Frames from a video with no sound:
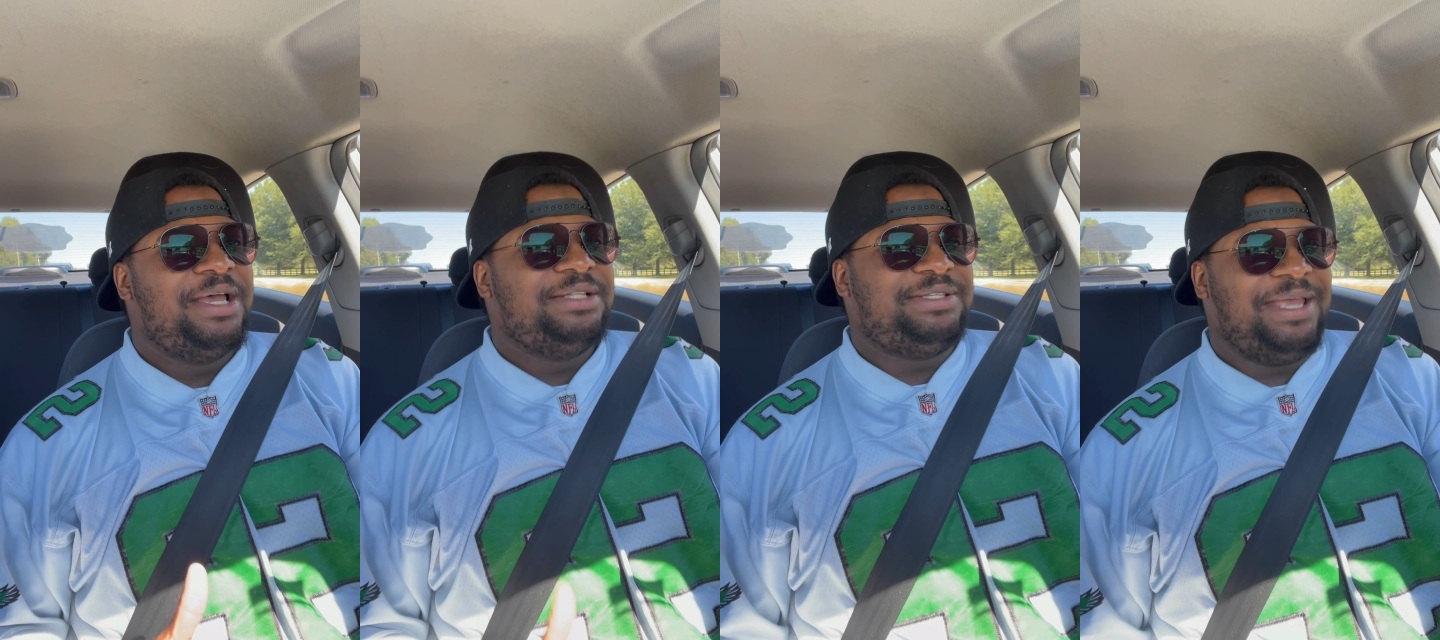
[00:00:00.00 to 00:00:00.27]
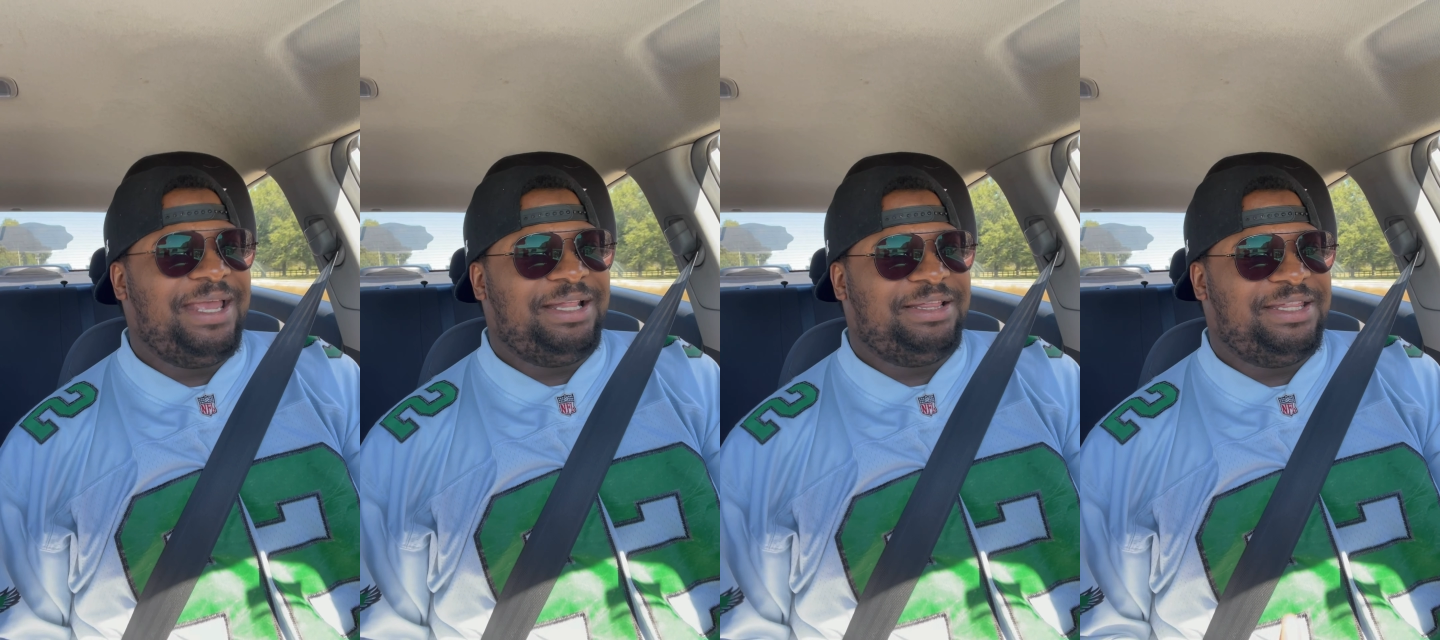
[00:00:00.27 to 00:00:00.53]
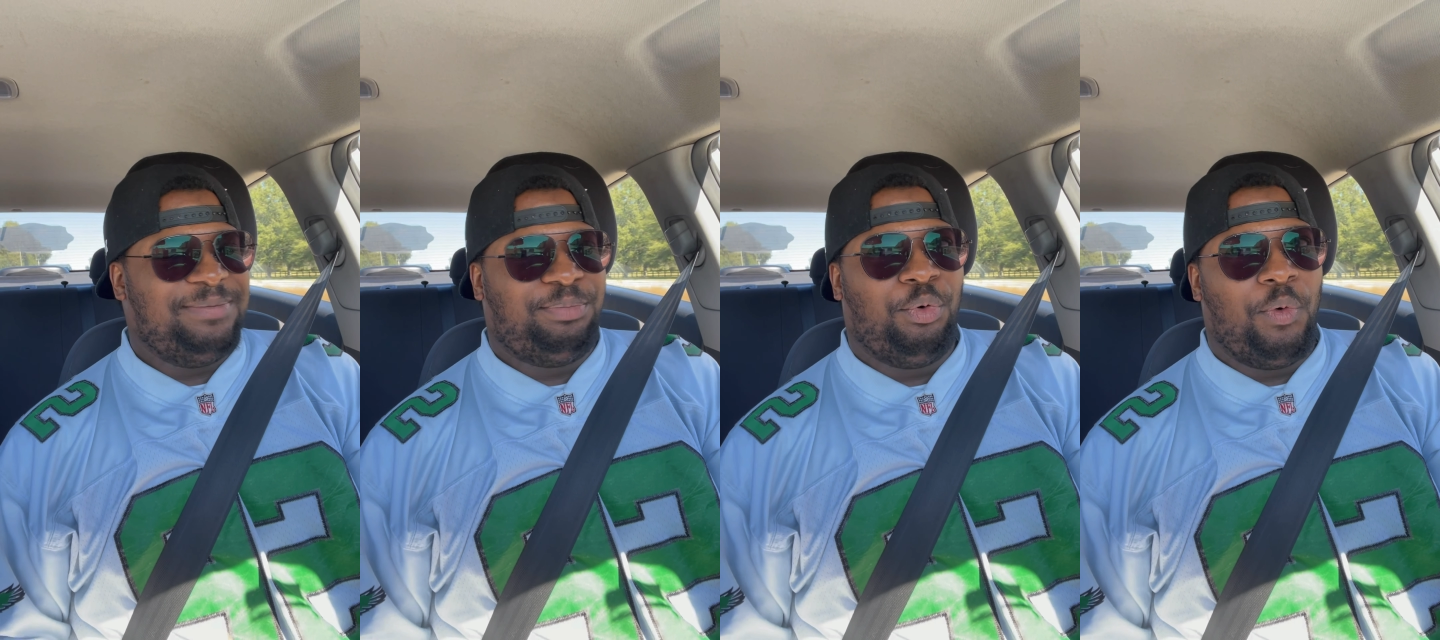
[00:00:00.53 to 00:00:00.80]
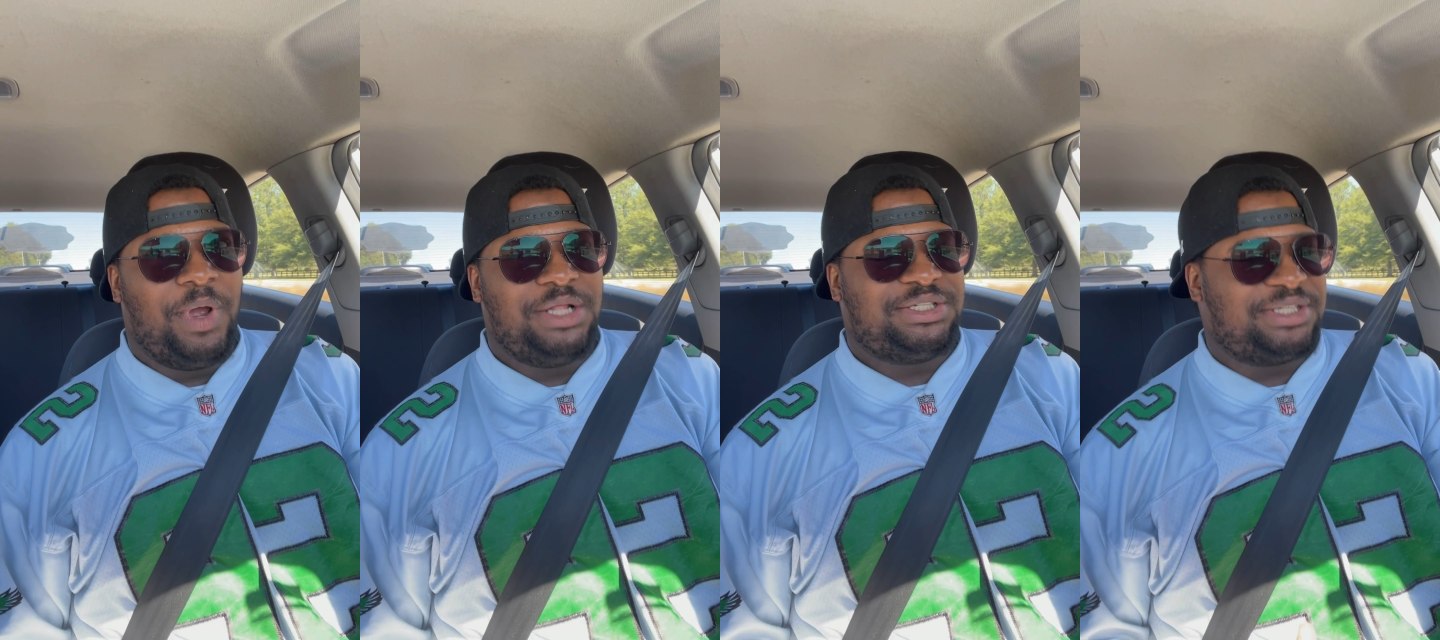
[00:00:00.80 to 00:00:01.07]
Take the
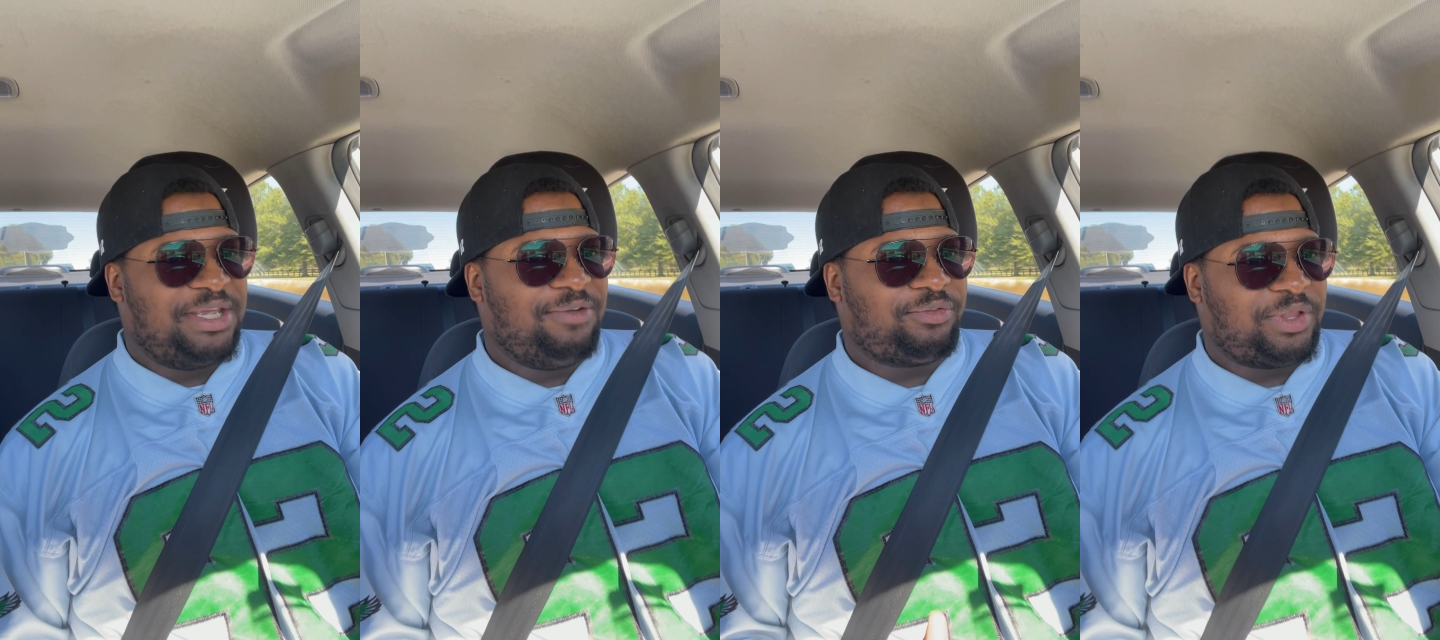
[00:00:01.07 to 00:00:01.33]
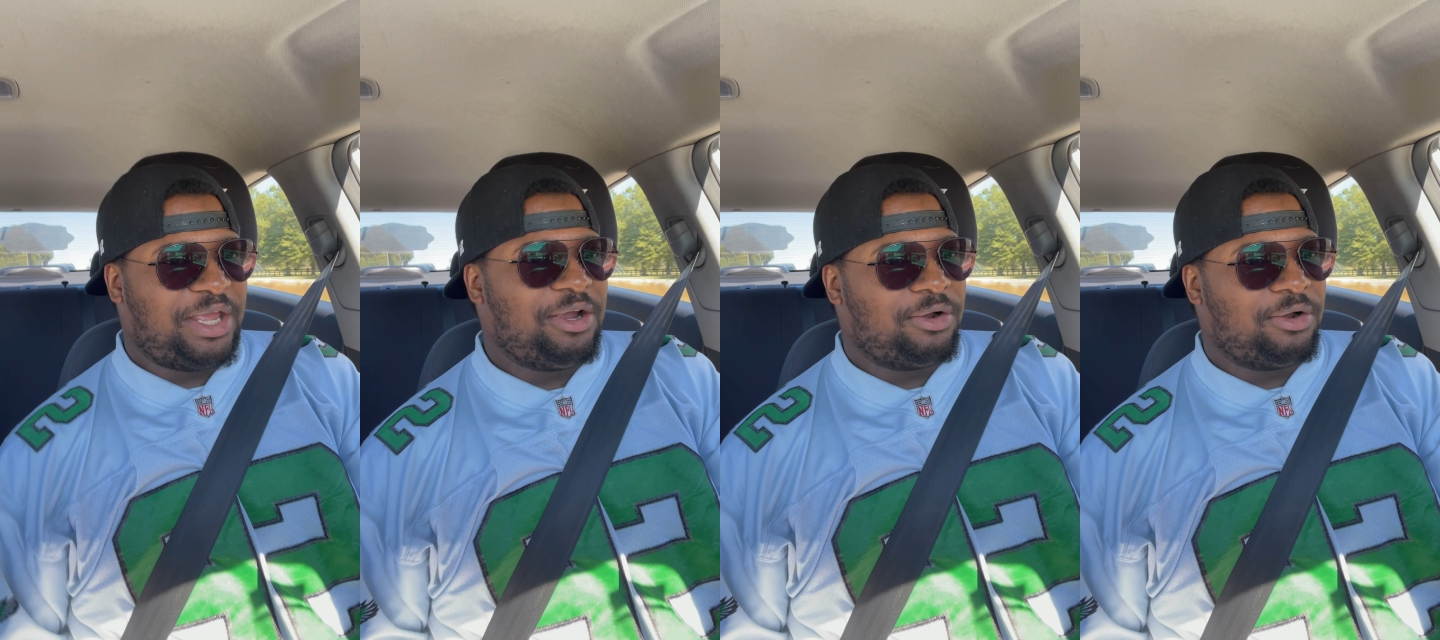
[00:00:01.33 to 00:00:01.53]
points if they